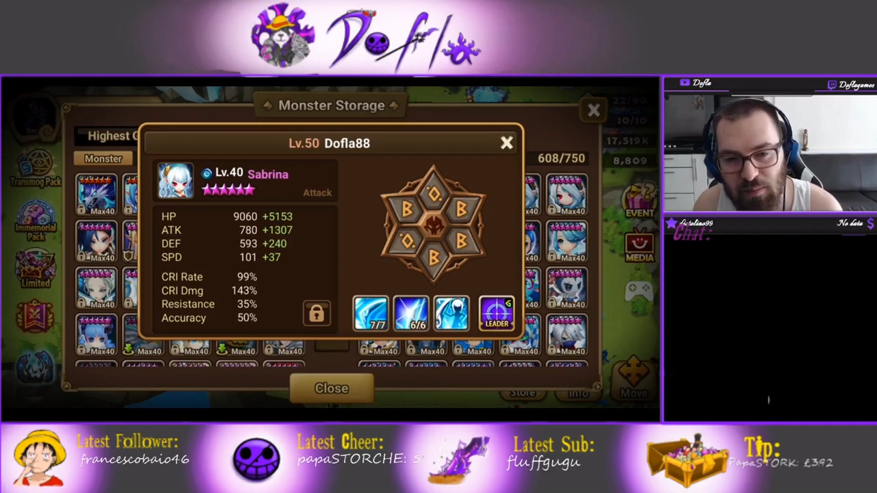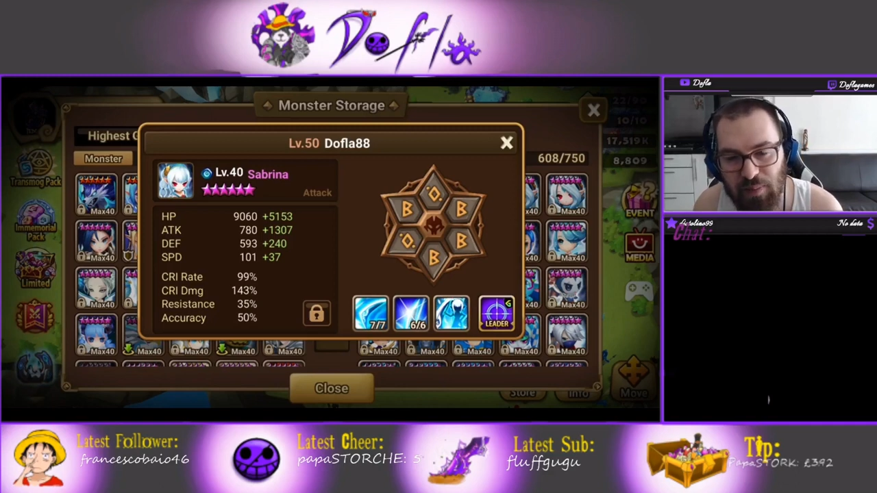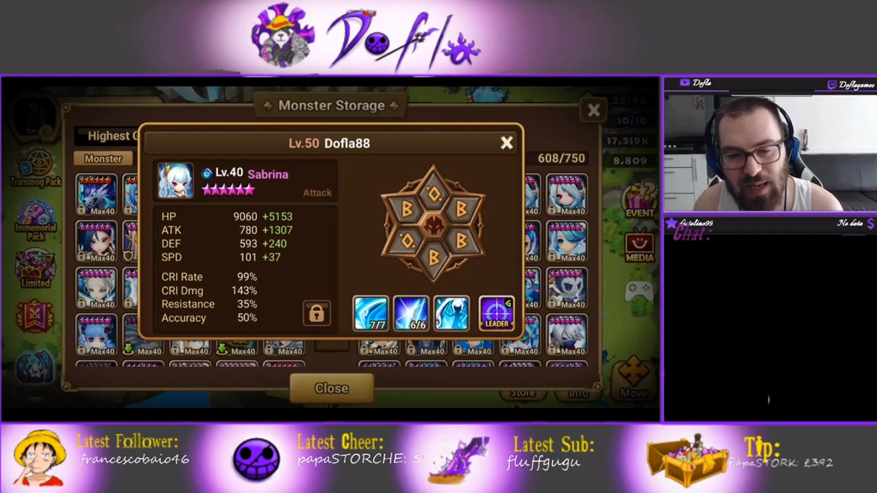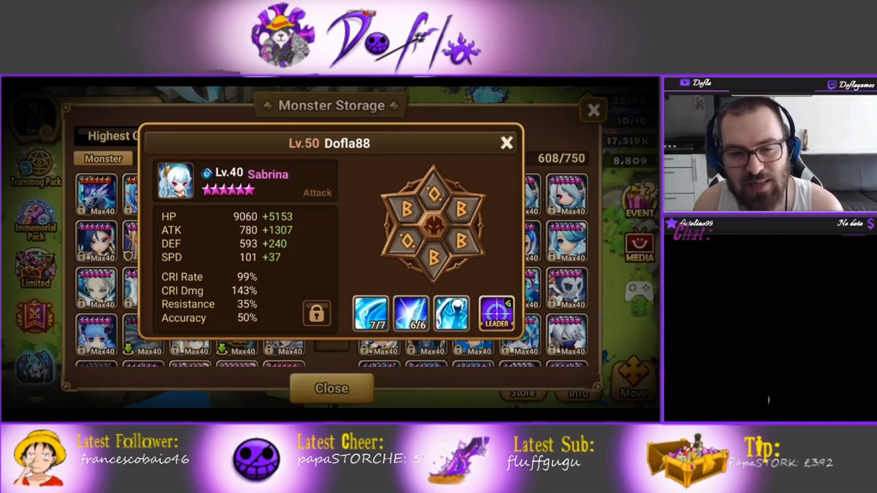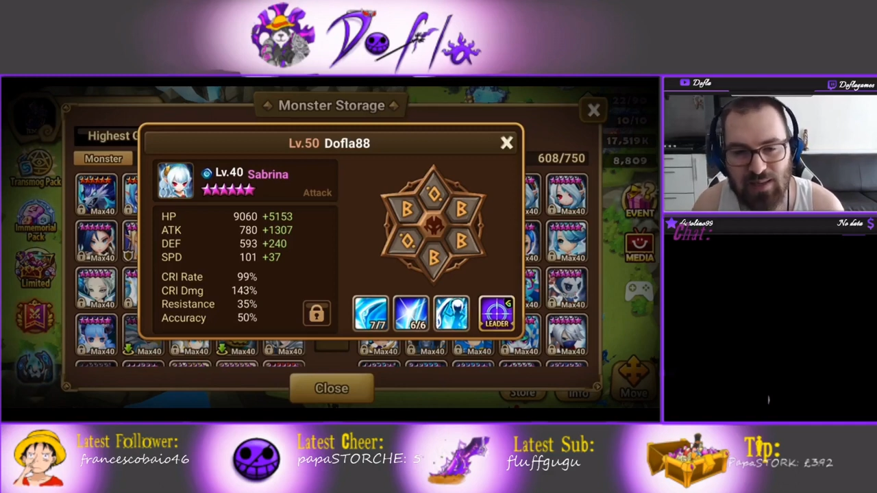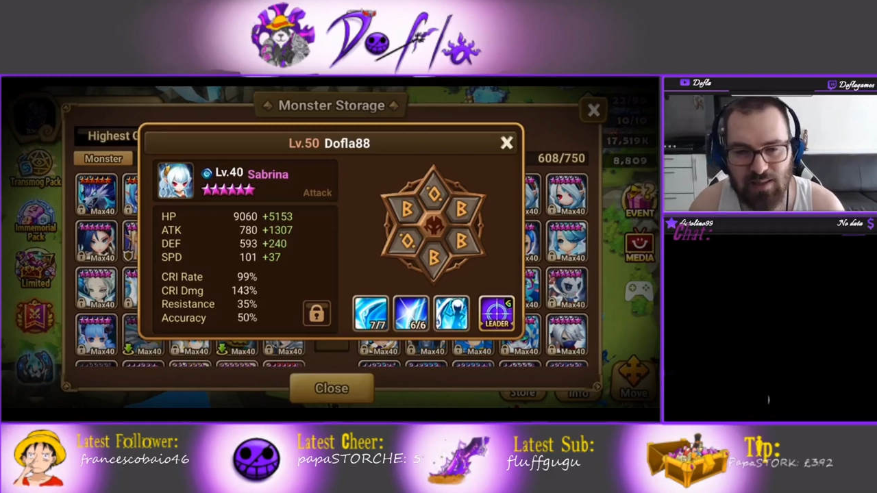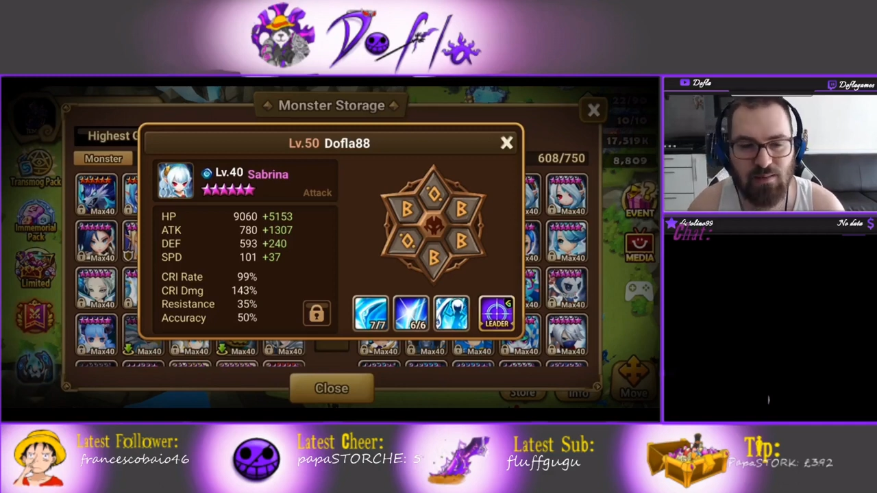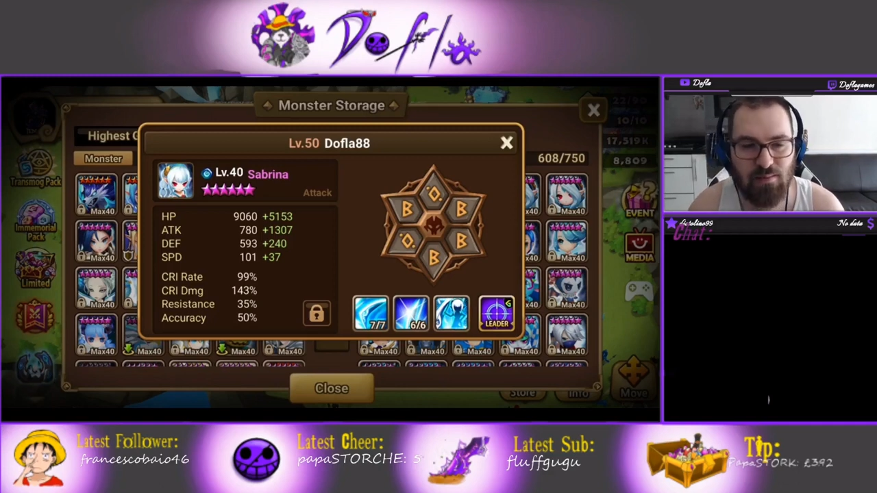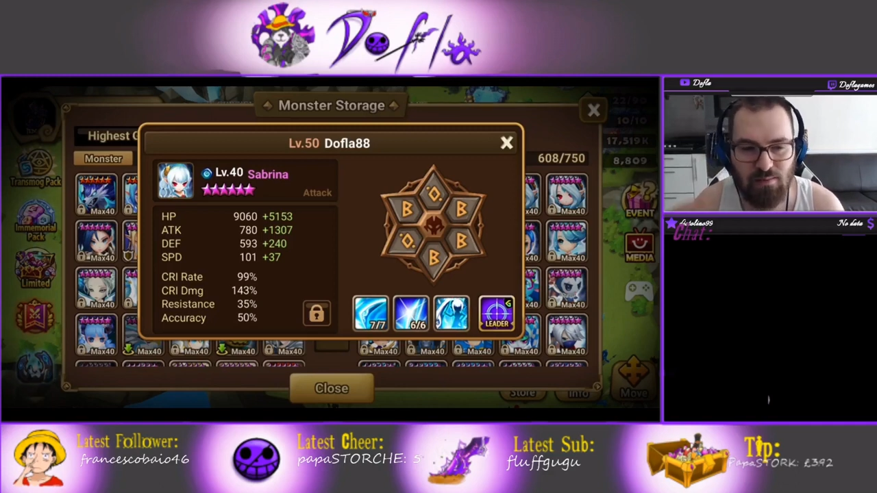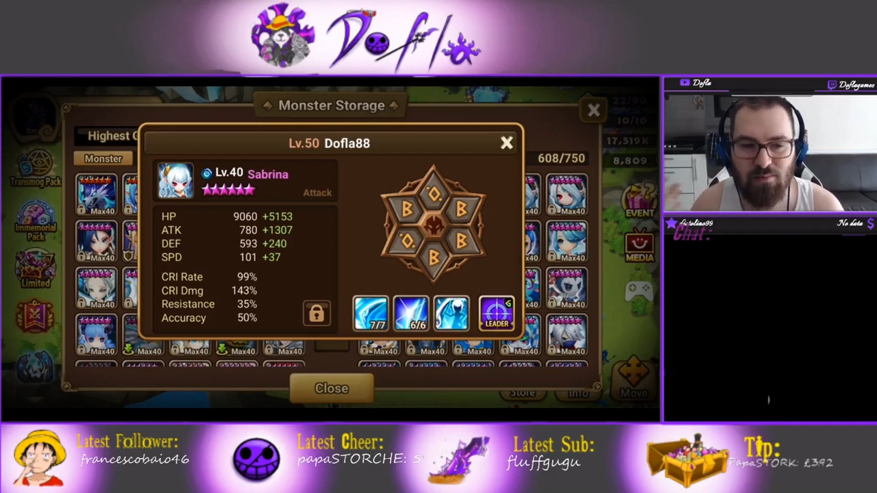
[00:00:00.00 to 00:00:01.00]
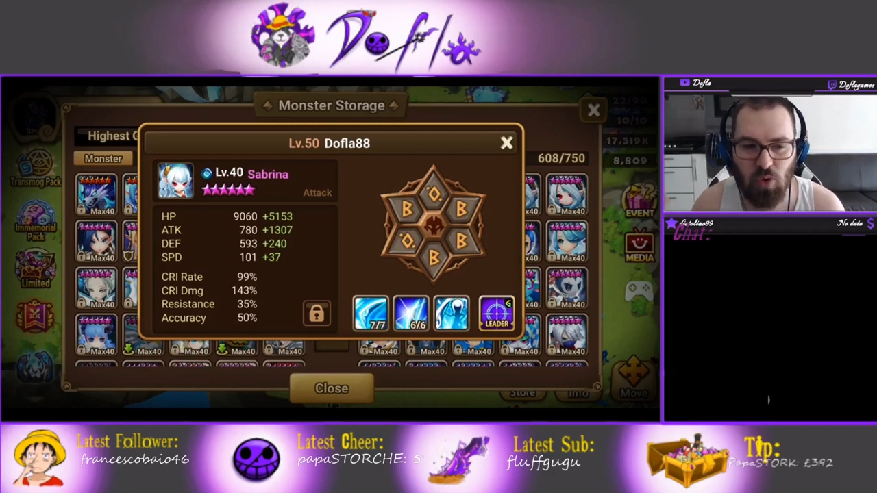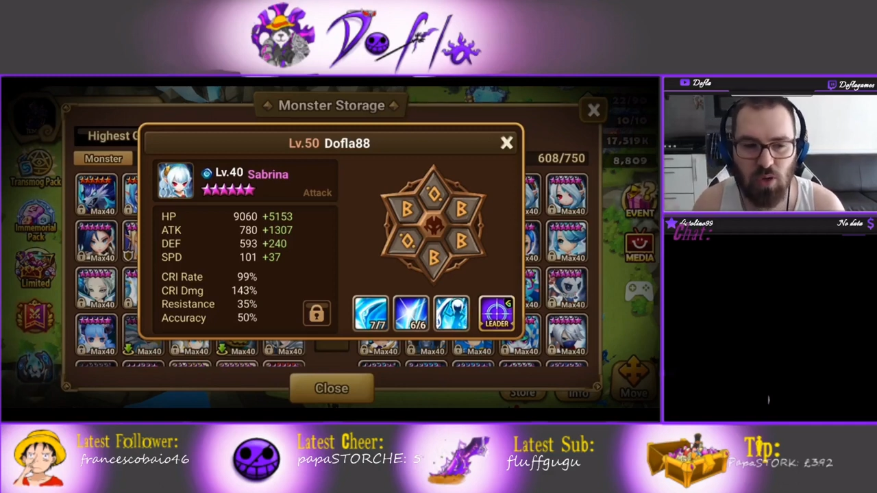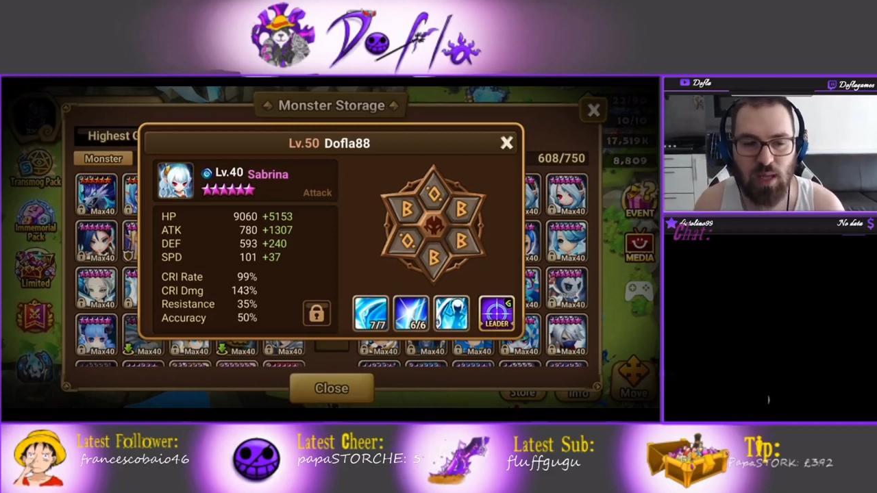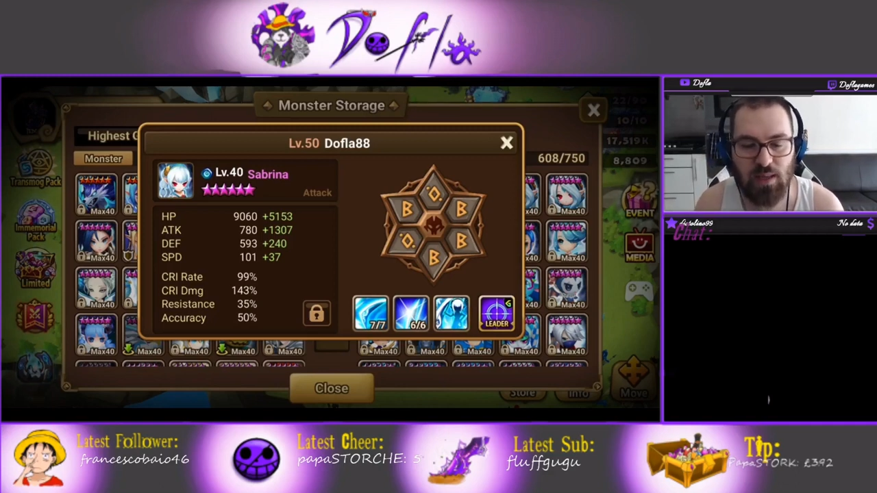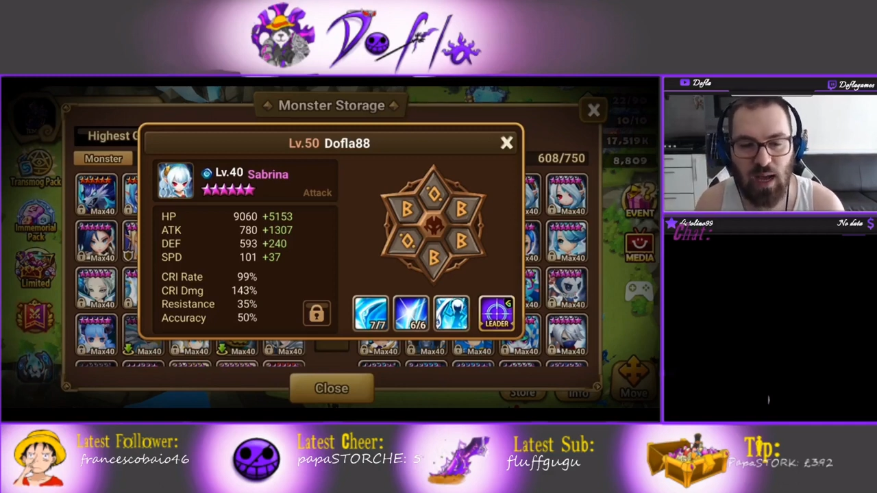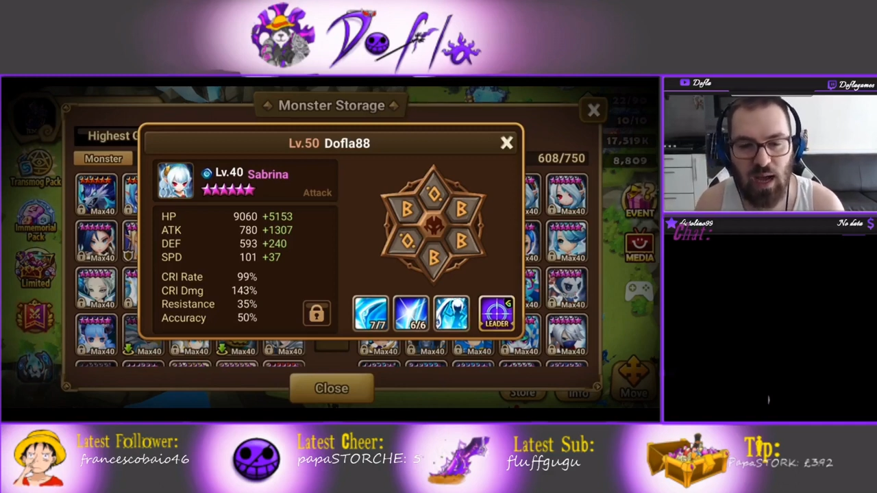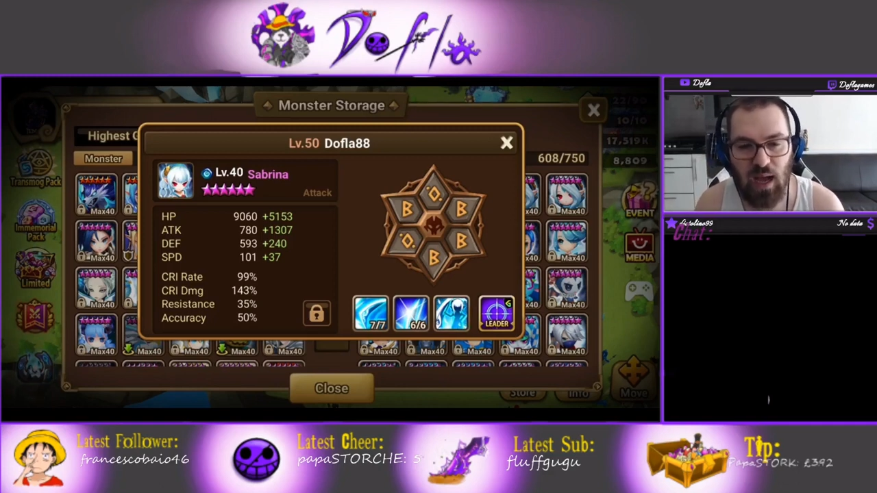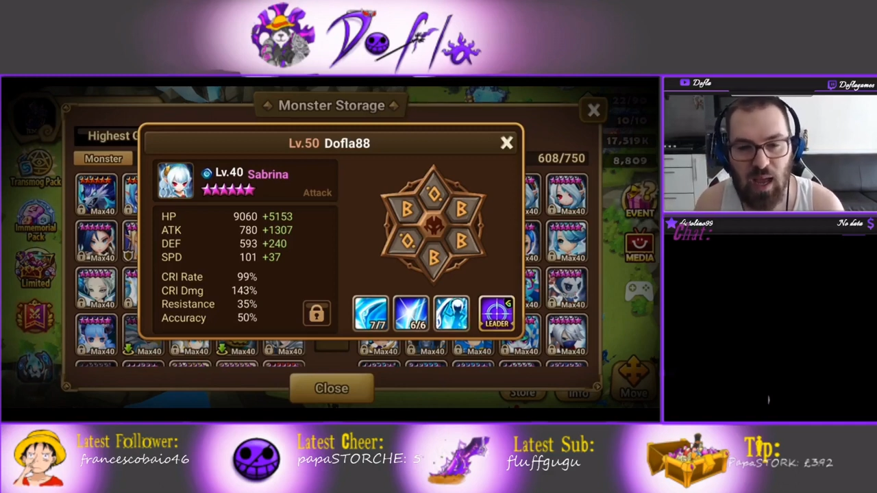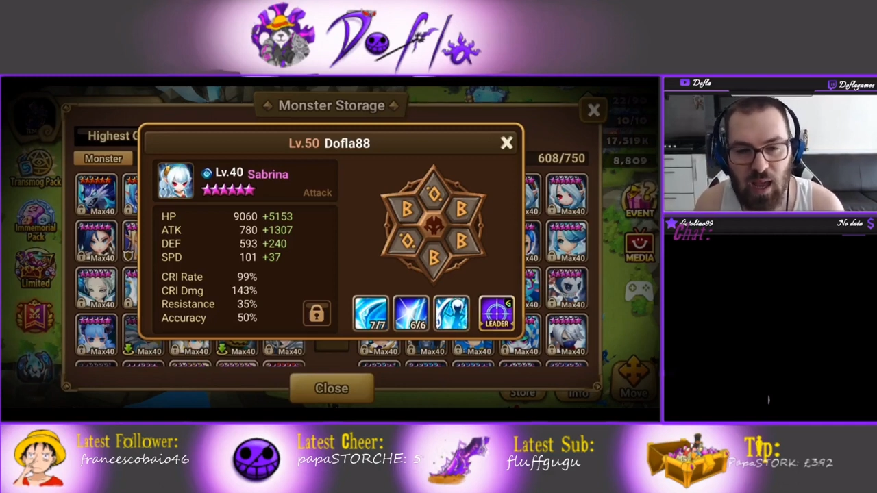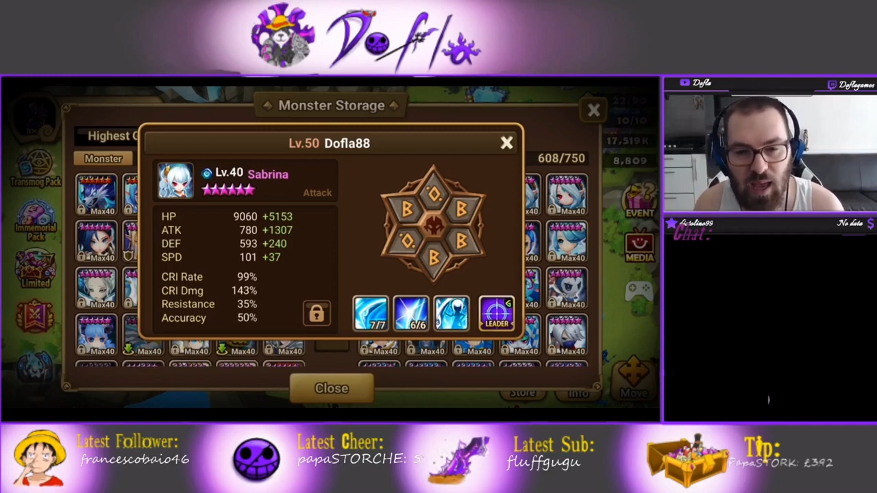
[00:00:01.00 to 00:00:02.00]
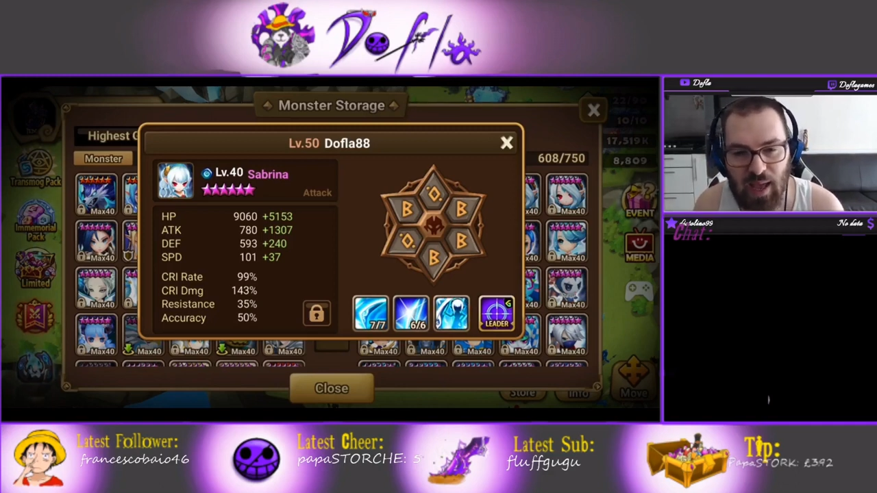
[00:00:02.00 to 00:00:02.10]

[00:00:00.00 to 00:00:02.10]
plus more than that,